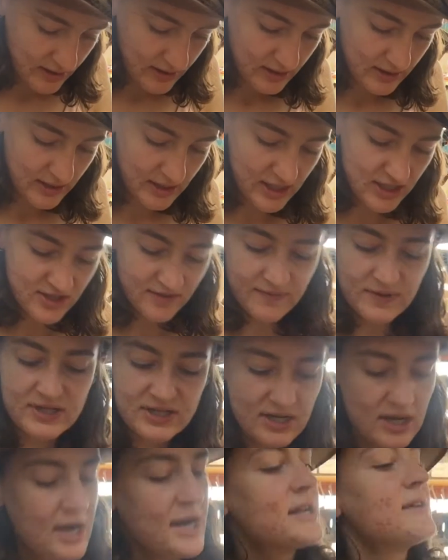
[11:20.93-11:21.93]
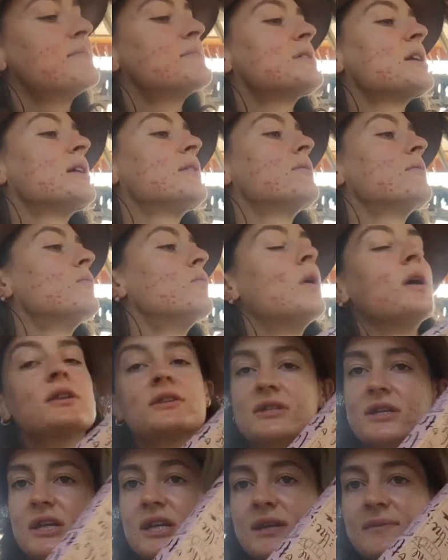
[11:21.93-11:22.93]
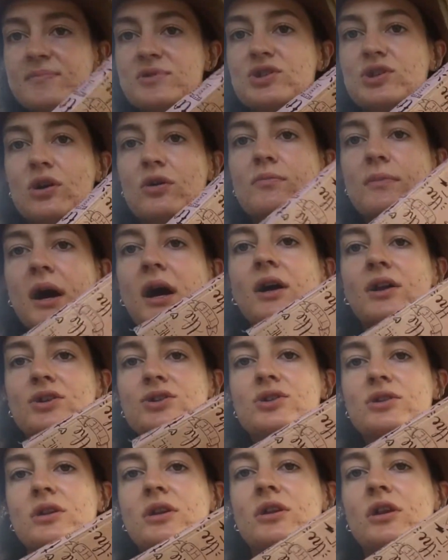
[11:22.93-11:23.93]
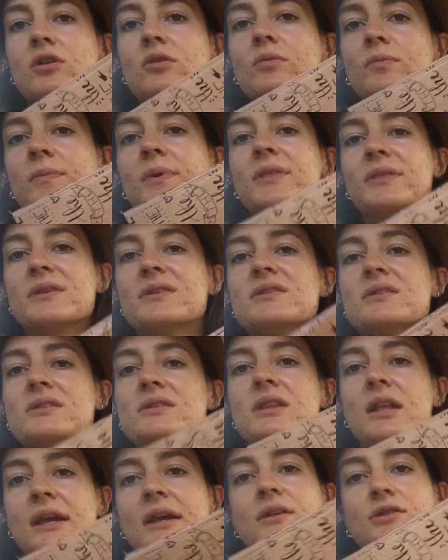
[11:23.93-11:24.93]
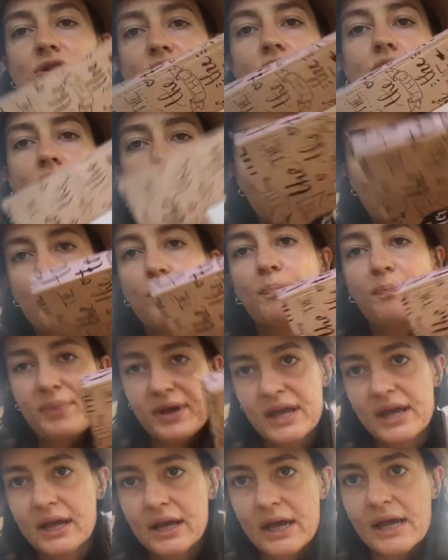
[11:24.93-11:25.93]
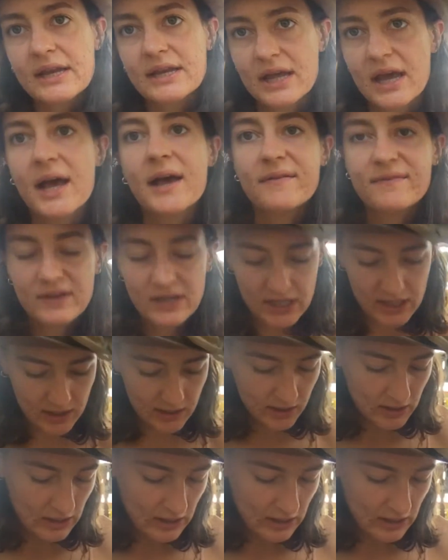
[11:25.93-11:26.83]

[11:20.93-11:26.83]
each of these items I want to keep so much, you know, but this is like so big and heavy.